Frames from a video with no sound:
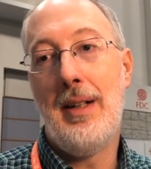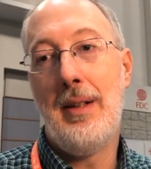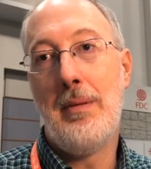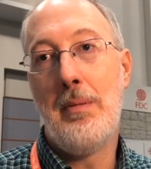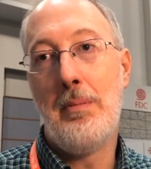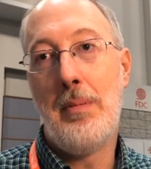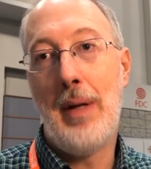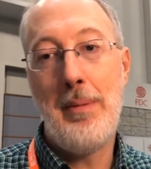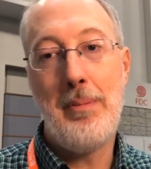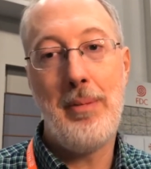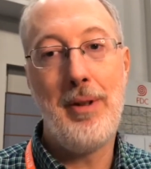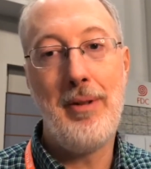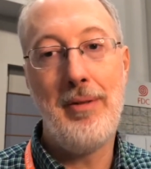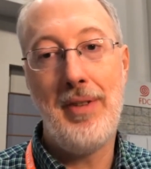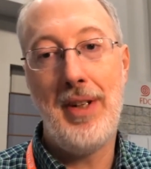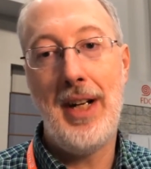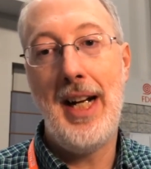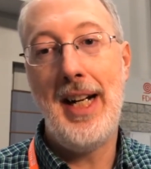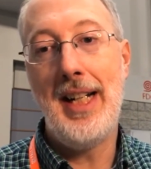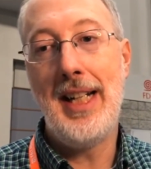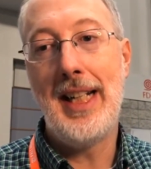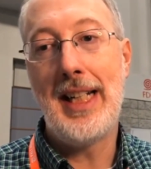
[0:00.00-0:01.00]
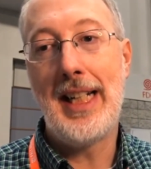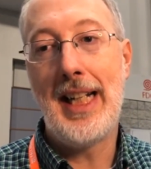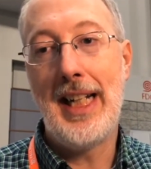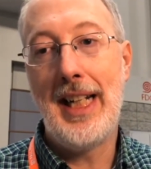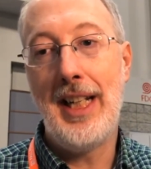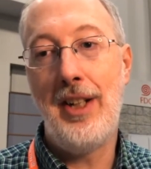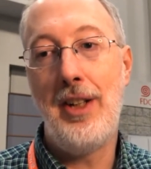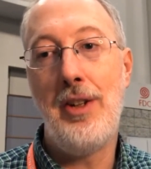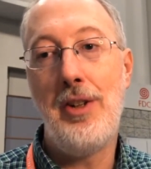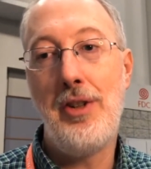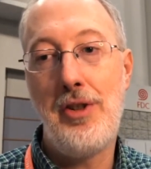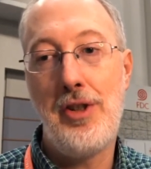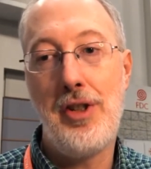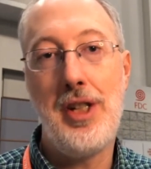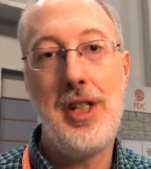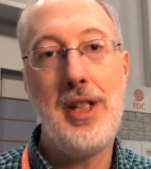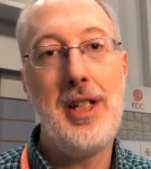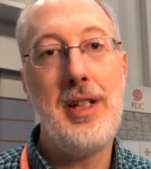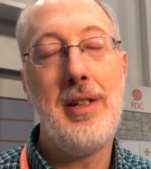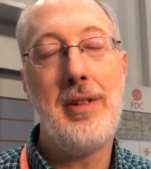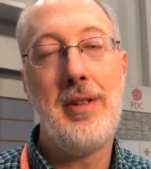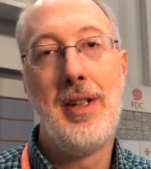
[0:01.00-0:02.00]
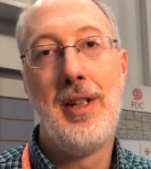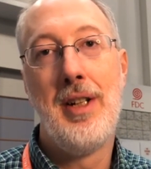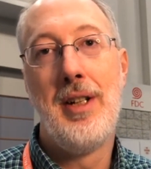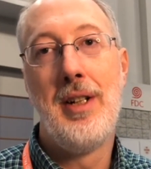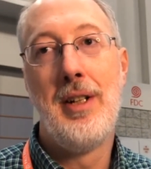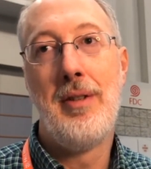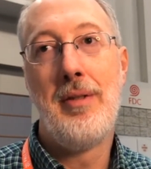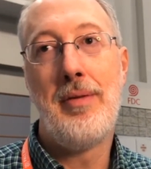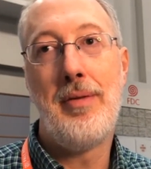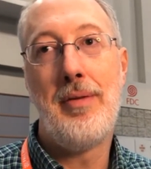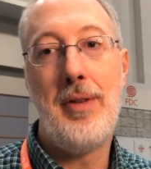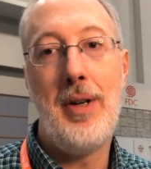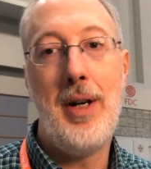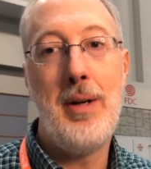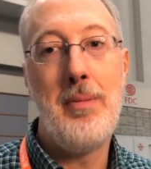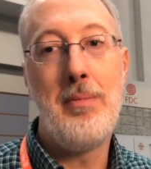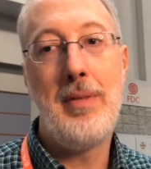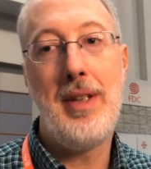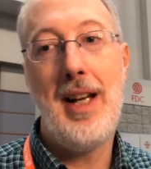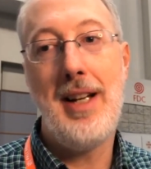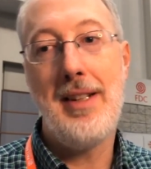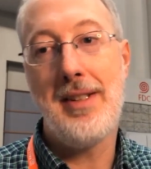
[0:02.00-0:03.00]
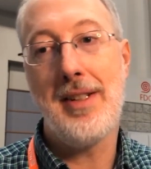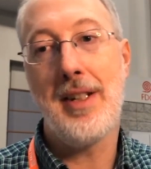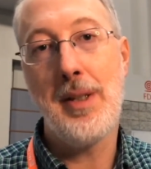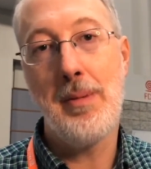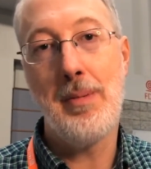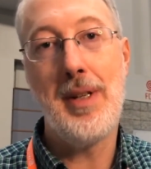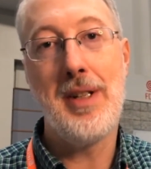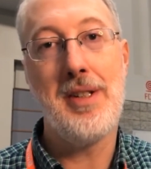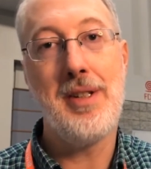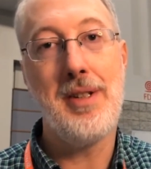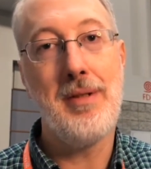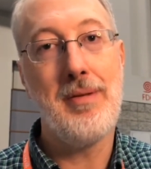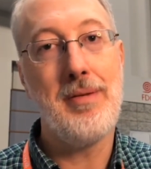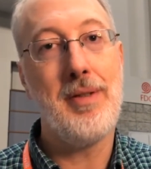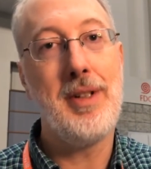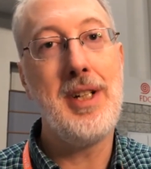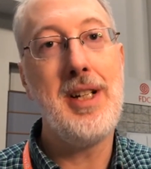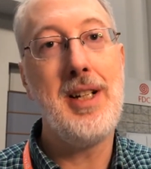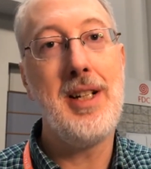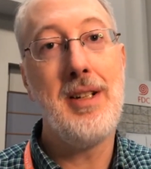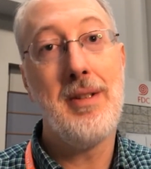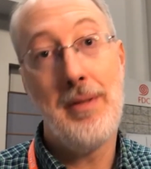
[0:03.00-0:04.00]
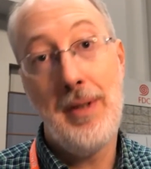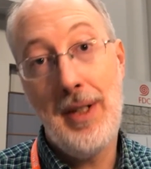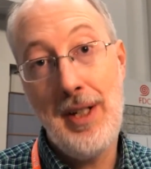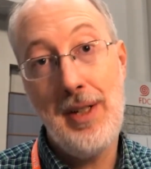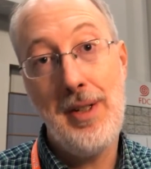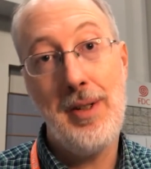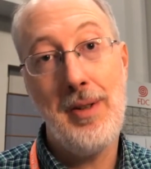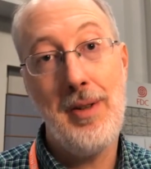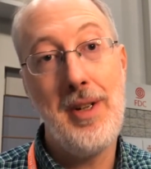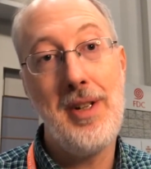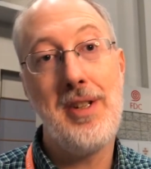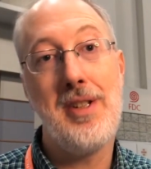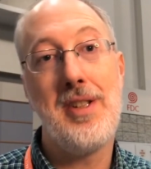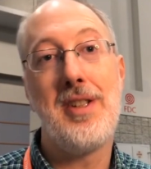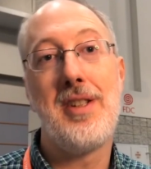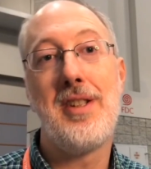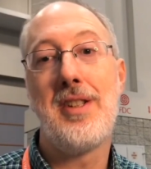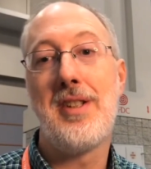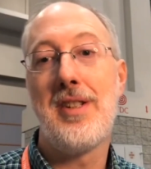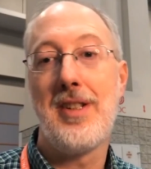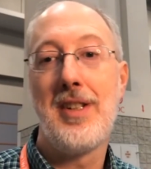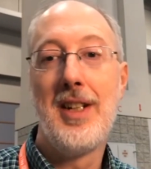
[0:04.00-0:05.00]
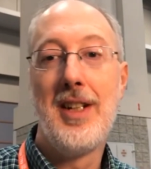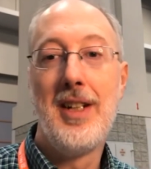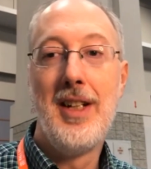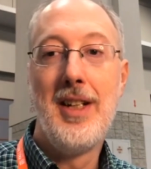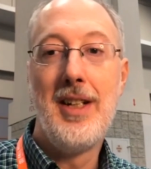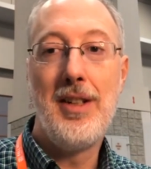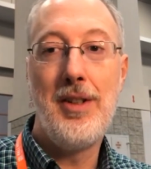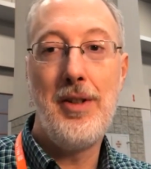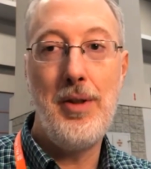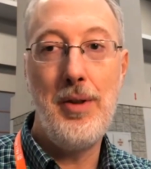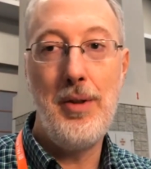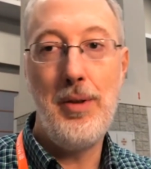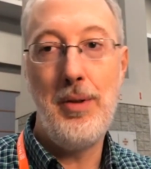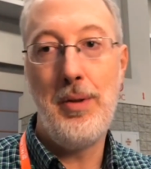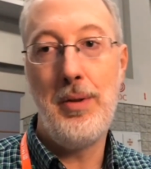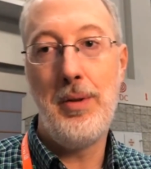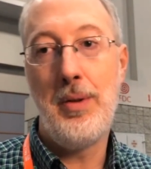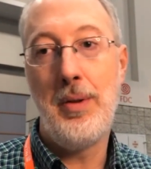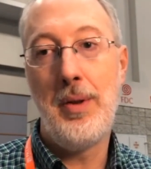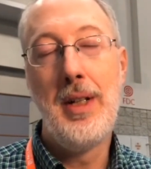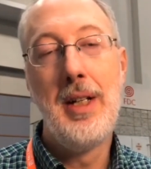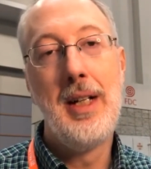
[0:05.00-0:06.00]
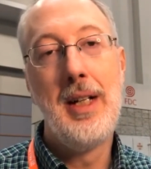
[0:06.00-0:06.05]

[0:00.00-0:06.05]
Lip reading: by providing energy from less expensive resources to